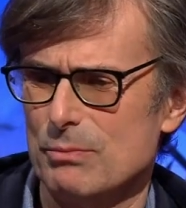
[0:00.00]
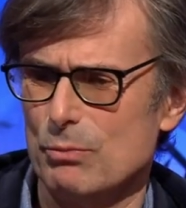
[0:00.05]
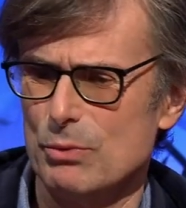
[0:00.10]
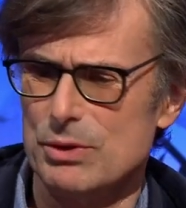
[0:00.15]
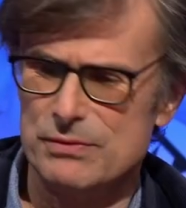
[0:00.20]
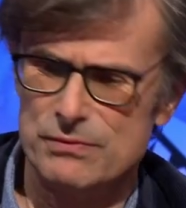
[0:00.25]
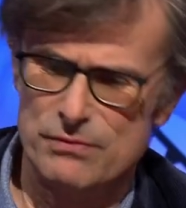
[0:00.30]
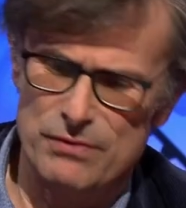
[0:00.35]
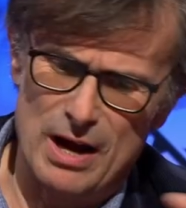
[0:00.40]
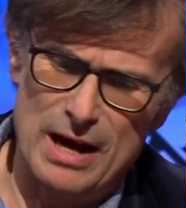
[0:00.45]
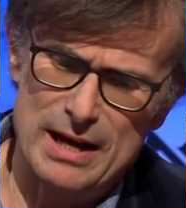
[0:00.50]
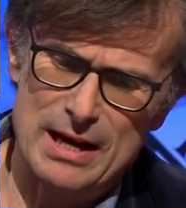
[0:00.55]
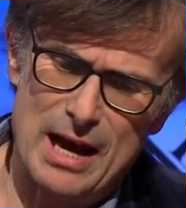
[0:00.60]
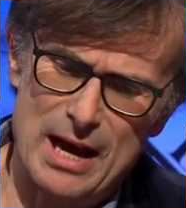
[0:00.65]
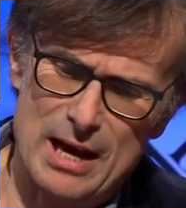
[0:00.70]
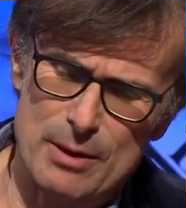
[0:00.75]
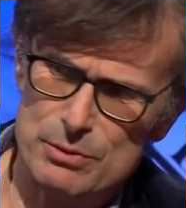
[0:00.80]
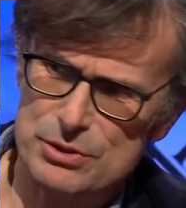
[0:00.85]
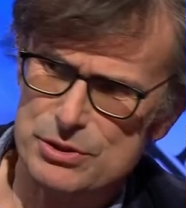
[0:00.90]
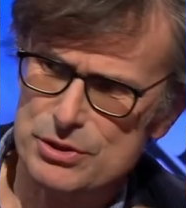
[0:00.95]
was
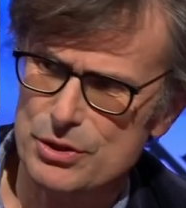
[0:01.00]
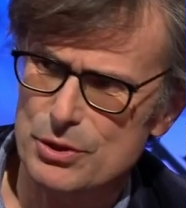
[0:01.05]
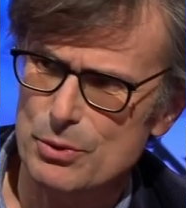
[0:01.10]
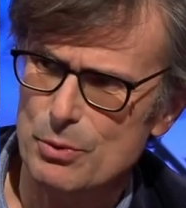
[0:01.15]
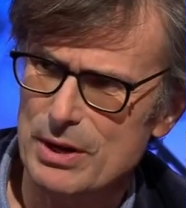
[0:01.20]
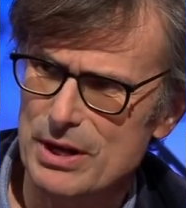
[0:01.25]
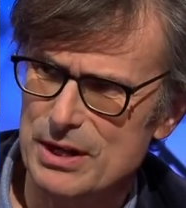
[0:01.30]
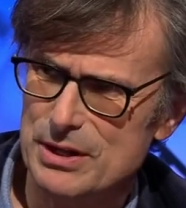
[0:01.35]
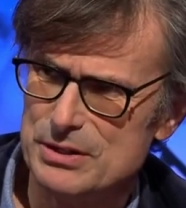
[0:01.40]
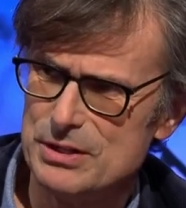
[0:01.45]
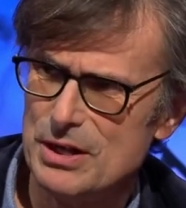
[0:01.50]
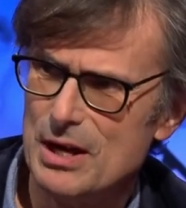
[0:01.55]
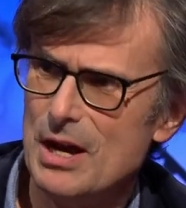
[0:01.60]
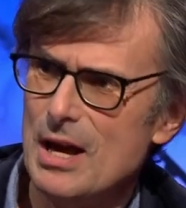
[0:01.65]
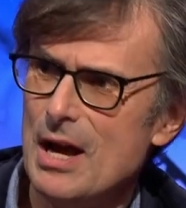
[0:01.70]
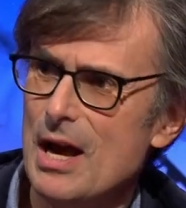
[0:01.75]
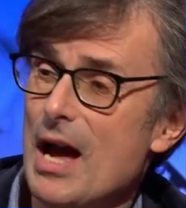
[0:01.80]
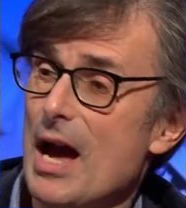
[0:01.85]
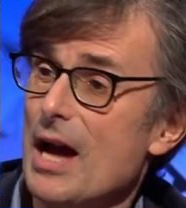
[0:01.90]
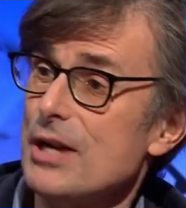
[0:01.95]
finite. It was 2 weeks.
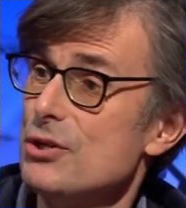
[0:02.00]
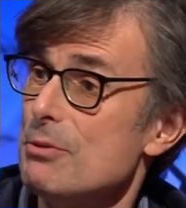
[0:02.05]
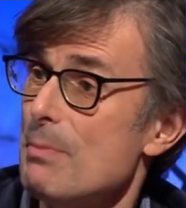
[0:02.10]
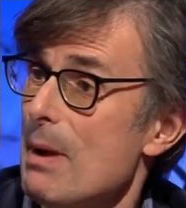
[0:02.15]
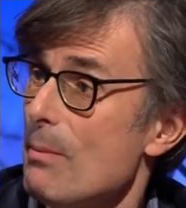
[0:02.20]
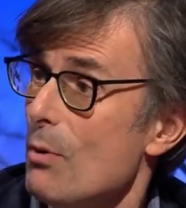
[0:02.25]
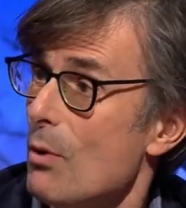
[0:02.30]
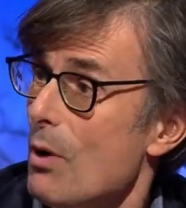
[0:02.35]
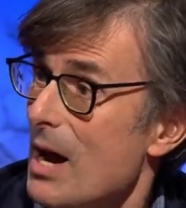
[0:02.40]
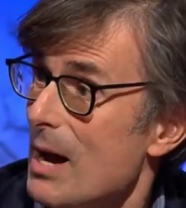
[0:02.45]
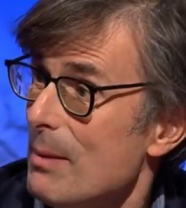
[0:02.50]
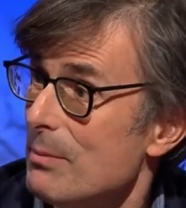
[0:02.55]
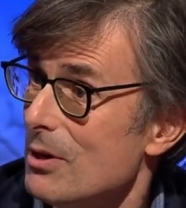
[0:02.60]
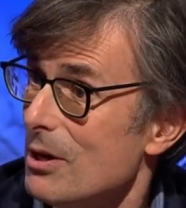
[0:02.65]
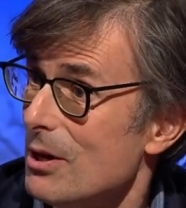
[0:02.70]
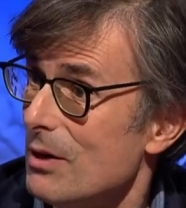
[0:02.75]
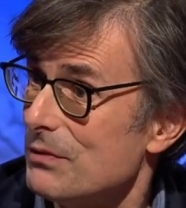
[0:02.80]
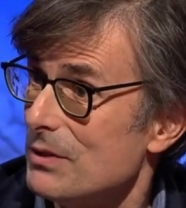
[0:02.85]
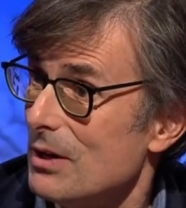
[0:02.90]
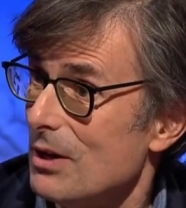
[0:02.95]
And do you remember what happened
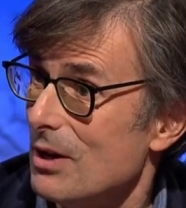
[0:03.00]
after